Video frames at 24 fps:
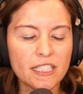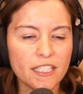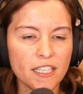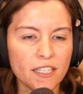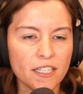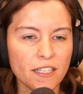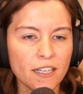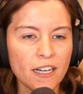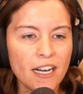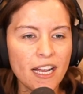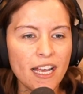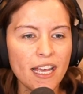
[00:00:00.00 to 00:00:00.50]

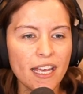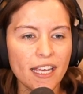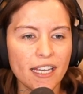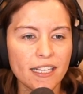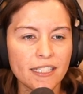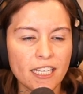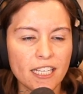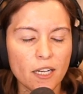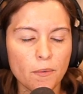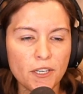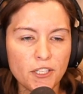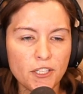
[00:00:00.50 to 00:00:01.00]
here is
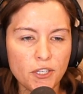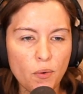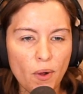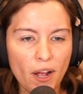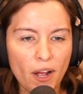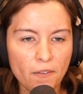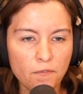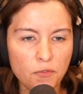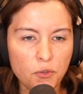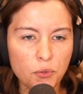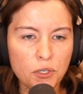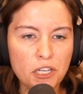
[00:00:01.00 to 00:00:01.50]
that we do
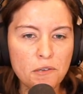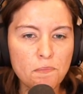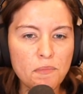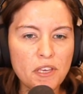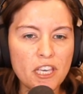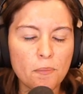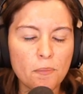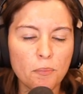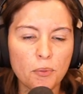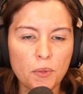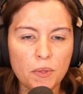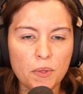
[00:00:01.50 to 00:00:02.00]
have 3
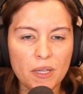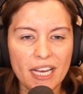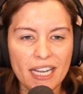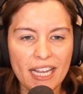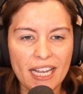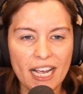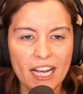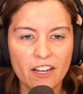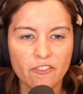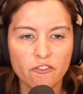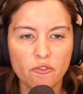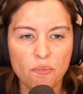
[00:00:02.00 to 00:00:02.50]
people that
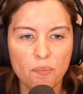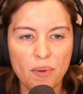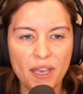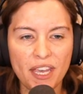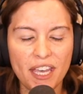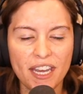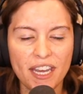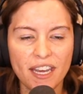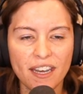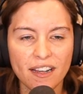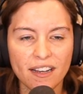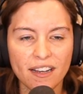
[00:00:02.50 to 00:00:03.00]
have
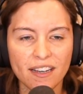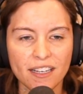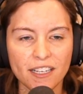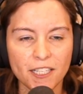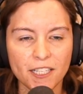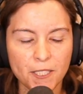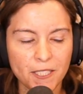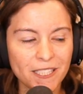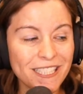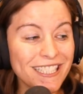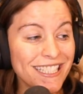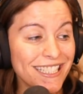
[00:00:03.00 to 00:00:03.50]
been
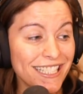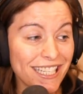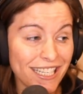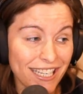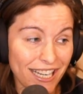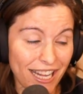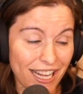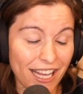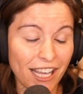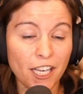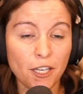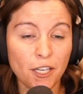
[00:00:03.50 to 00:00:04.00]
seeded
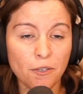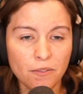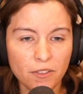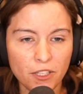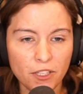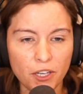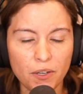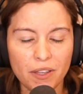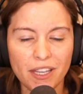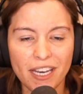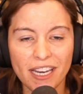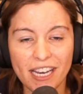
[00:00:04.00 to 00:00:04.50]
in.
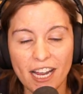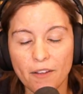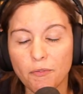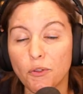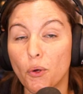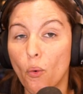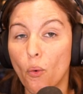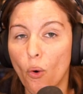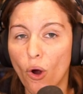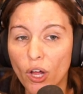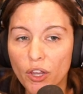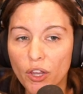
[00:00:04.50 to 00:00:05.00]
They didn't have to
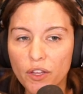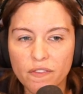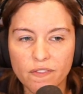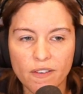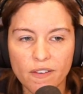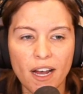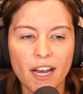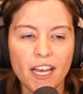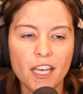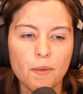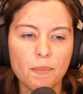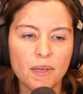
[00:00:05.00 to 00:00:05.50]

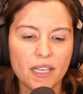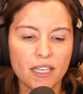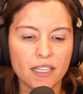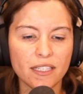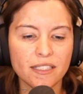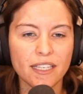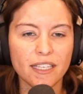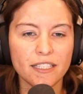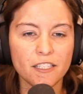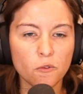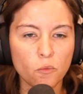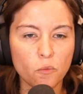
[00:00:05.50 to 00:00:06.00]
qualify because
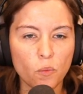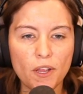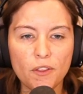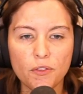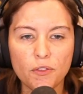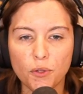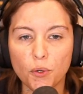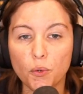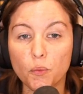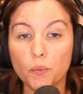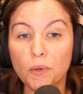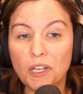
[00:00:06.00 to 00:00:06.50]
they did win
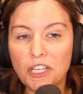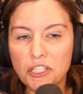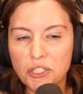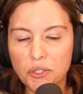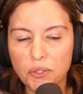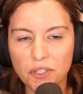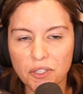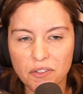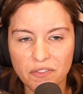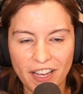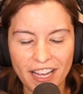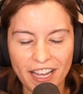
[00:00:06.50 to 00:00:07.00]
their
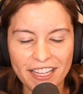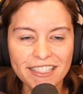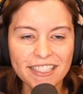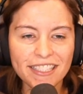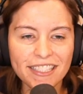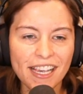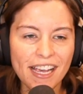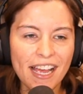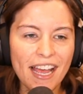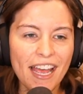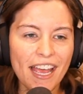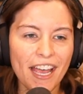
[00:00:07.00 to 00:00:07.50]
regional events,
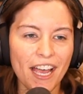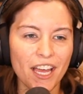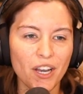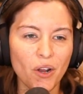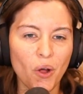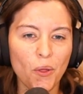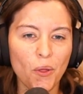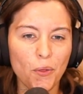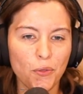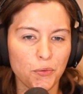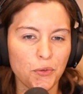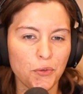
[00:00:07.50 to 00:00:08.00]
and
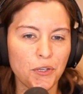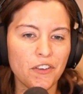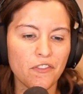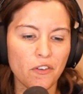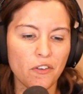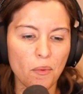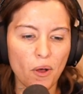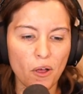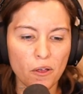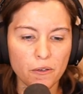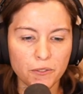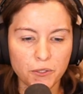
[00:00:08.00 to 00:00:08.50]
all 3 of
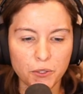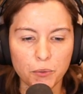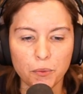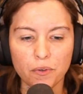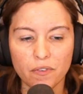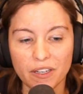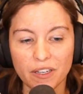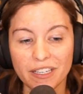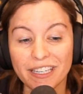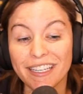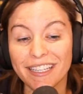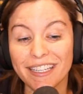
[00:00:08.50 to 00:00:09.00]
them also were
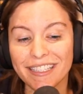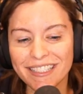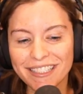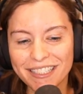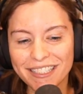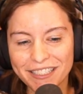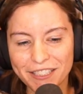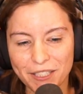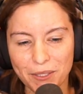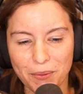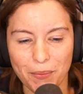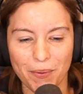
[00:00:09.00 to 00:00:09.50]
very
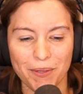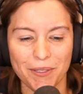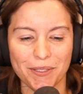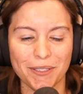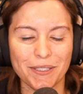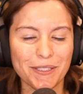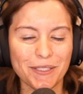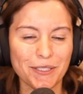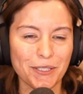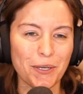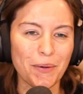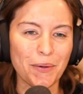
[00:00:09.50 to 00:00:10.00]
consistent
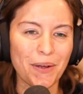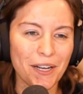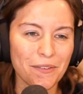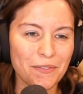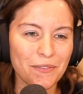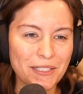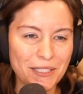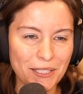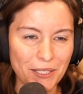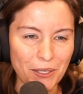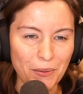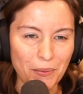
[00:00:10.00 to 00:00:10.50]
winners. So
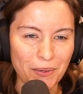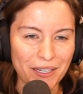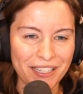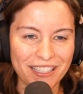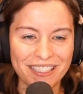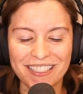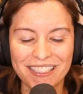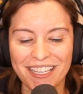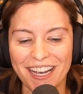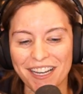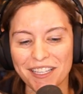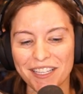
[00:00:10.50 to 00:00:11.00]
every single one of
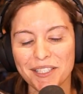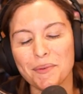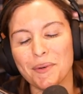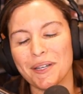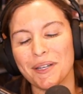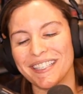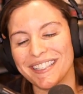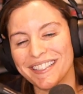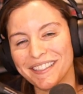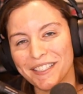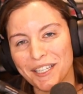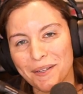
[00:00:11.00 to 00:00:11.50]
these guys
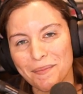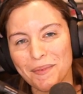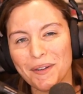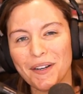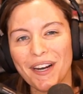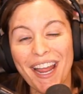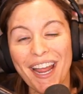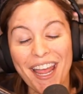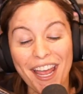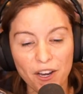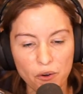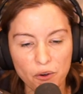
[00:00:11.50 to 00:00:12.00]
won summer
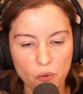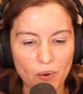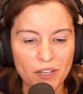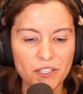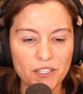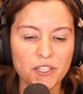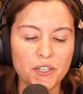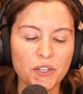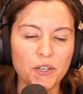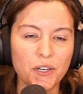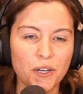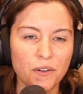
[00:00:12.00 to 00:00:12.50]
and
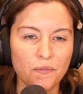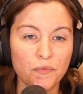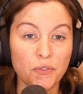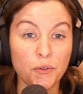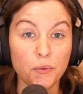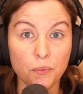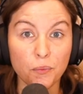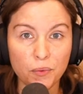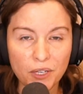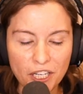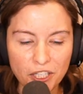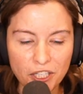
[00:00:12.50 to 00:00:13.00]
winter of the
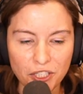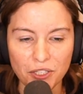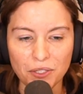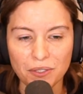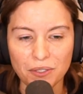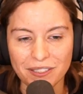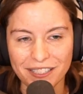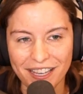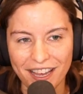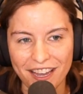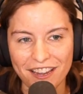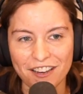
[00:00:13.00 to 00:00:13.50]

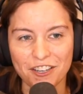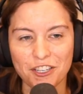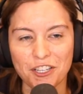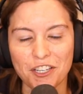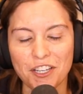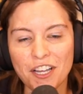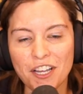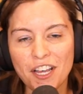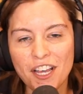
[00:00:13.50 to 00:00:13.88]
regionals, Asia,